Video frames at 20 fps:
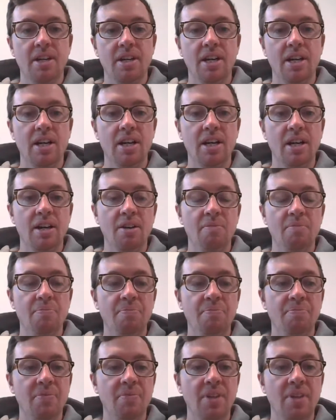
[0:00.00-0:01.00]

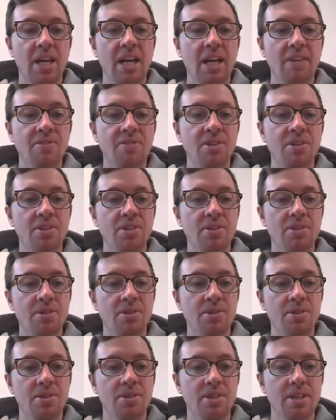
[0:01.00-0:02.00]
home. After you
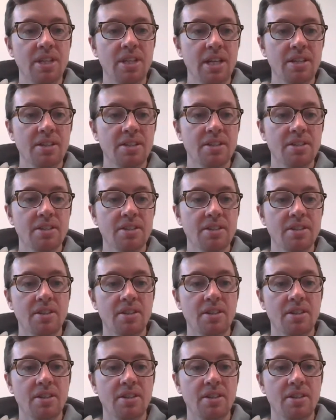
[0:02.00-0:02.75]
do this,